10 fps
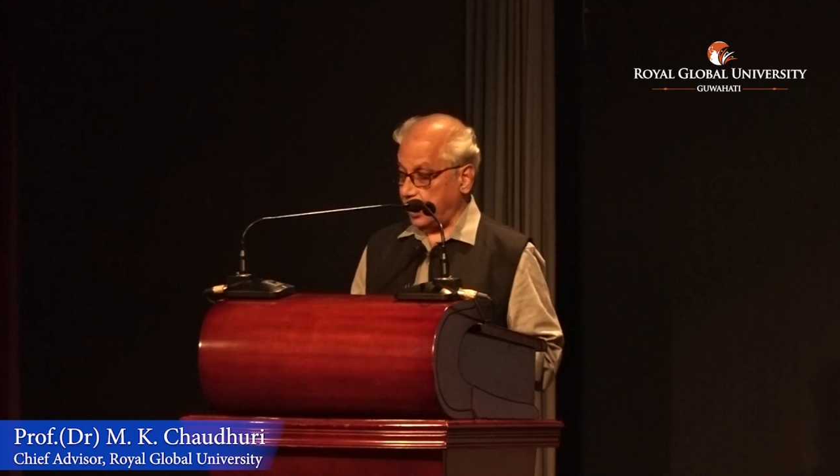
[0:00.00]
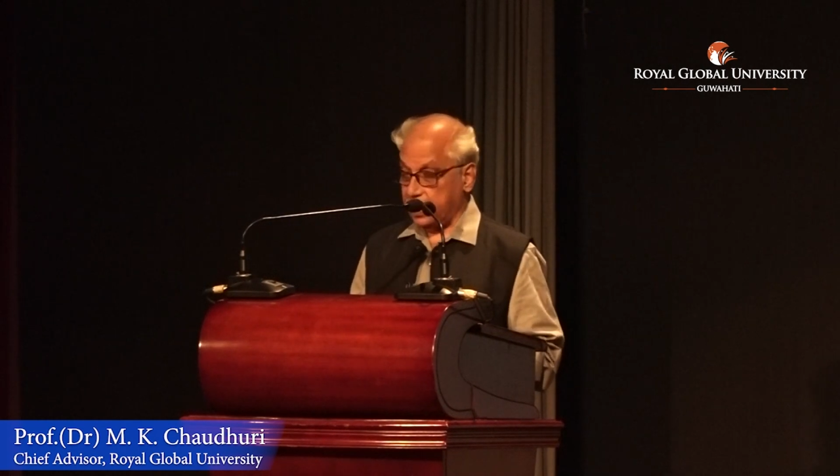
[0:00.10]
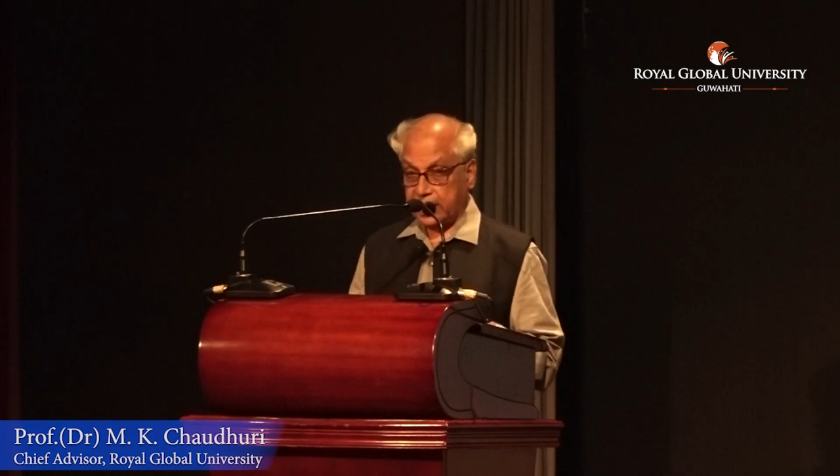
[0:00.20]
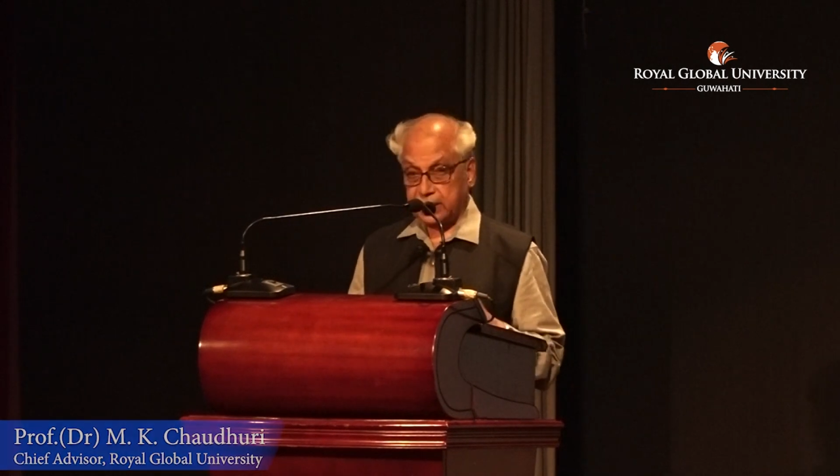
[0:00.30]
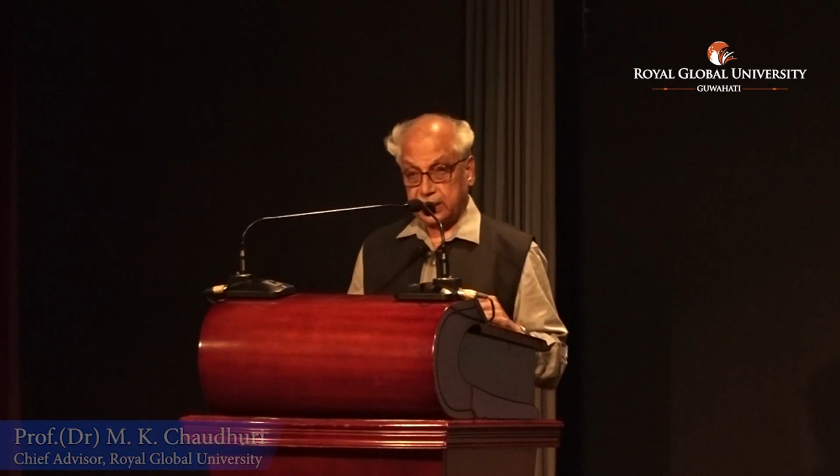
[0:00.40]

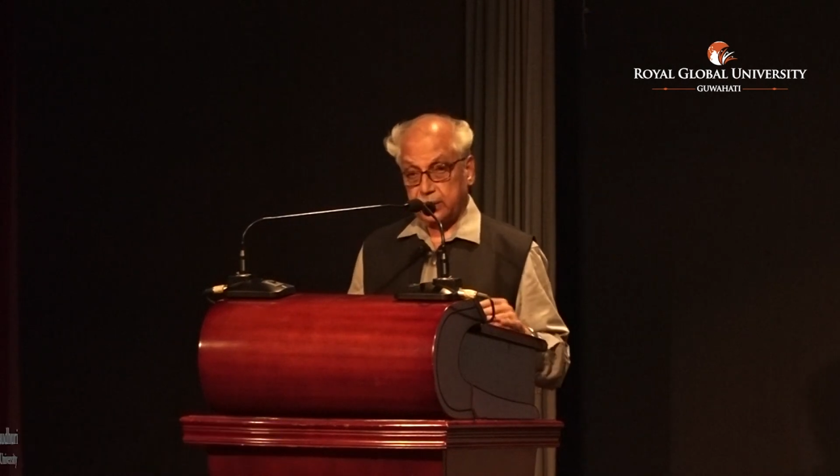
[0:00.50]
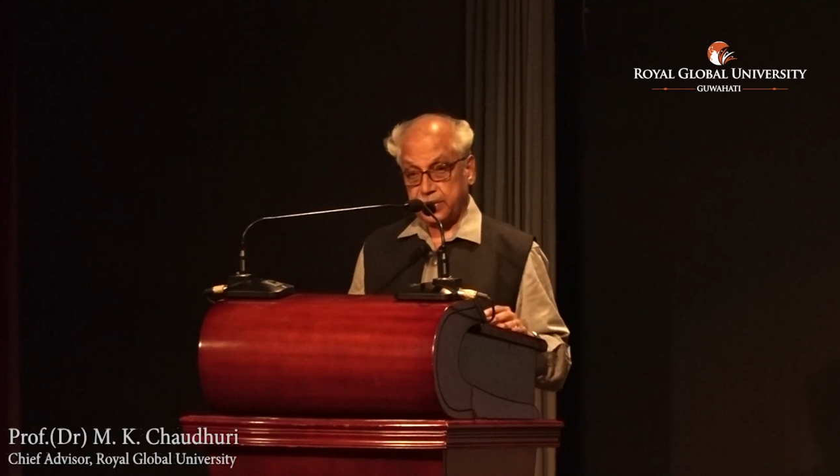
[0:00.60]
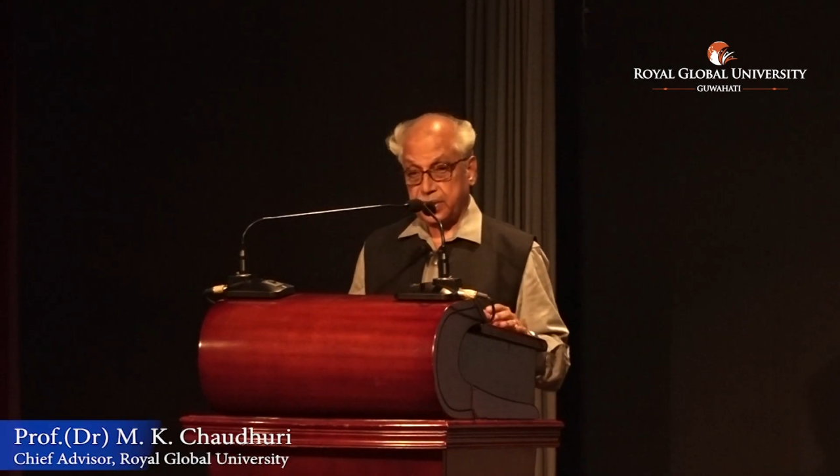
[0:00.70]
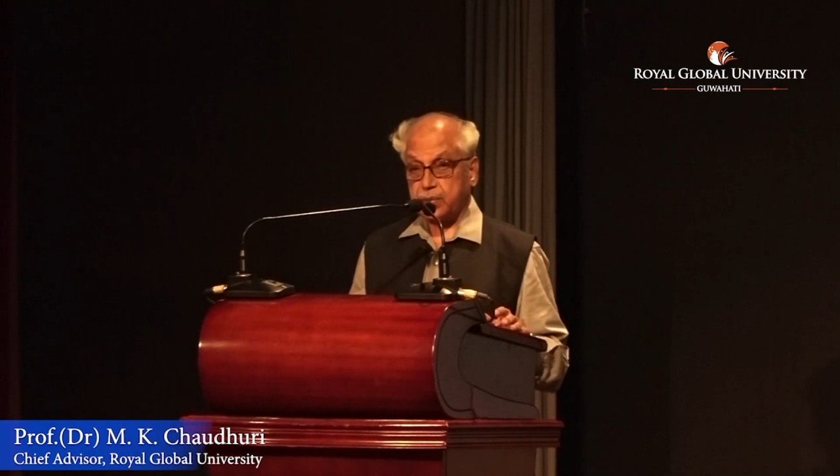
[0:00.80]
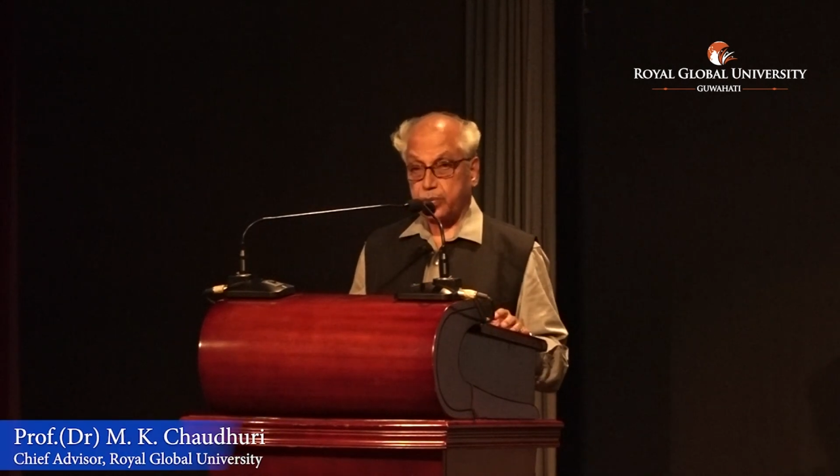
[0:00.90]
and I think
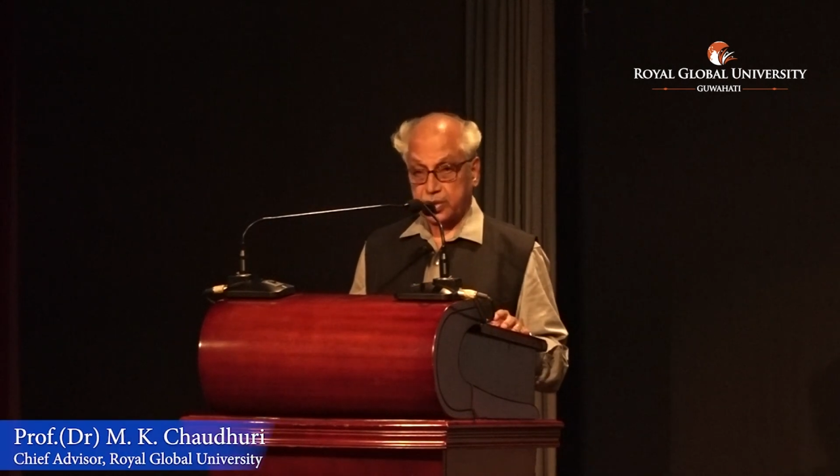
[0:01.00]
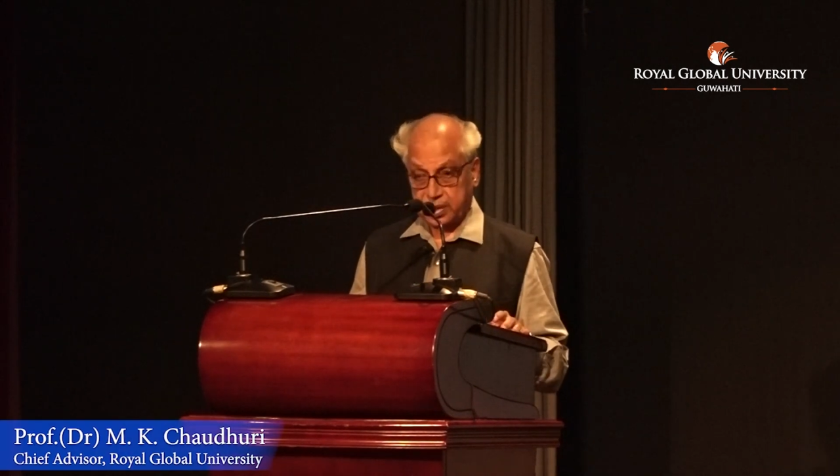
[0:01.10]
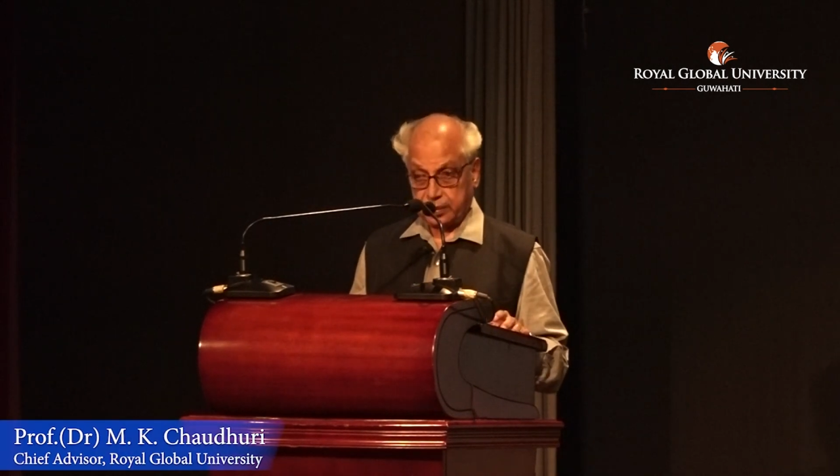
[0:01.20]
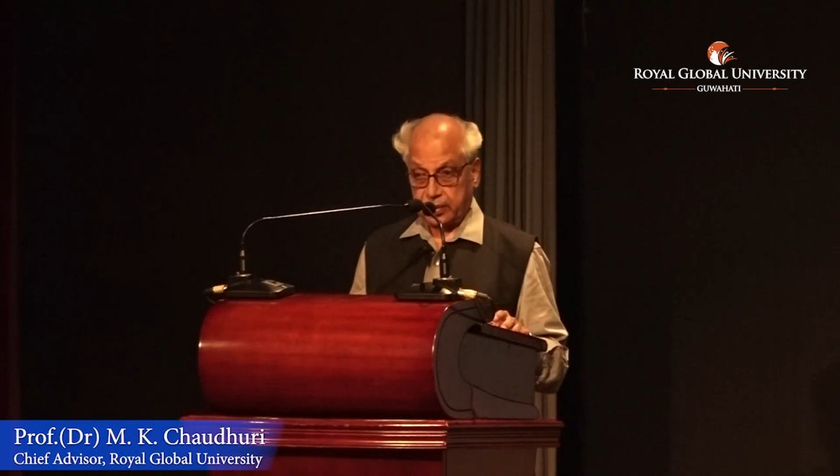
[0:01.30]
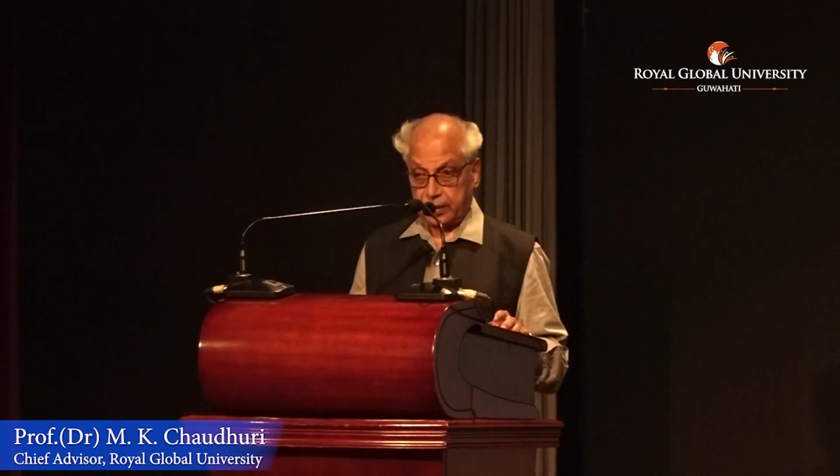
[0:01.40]
which is
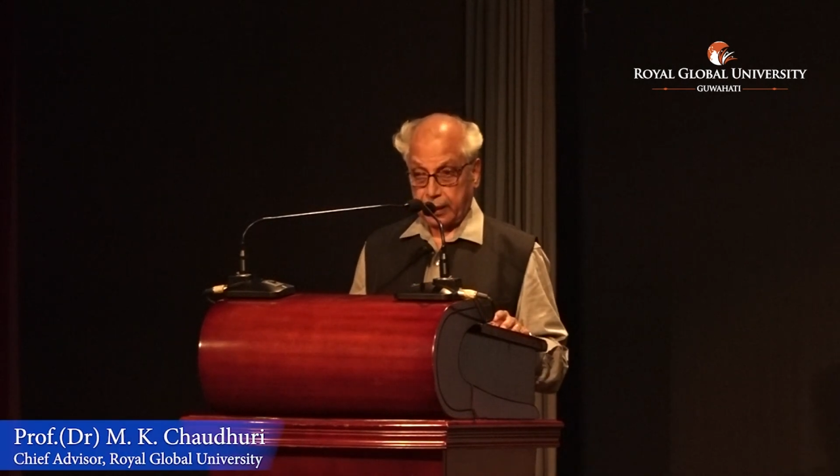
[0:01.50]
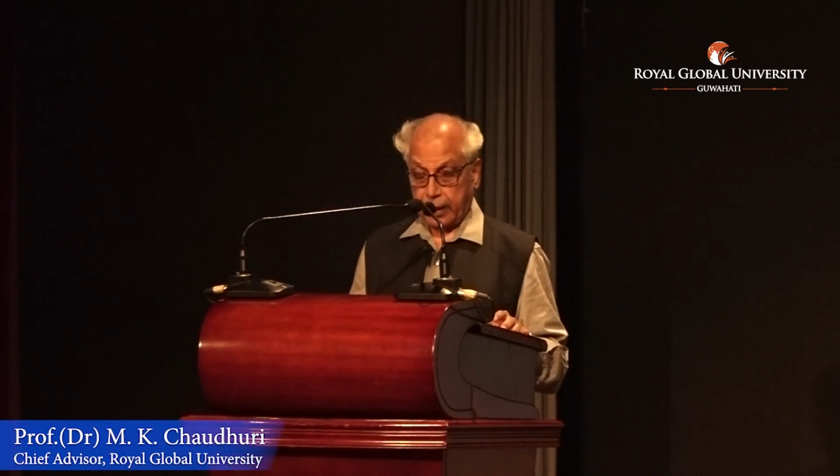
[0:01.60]
possible.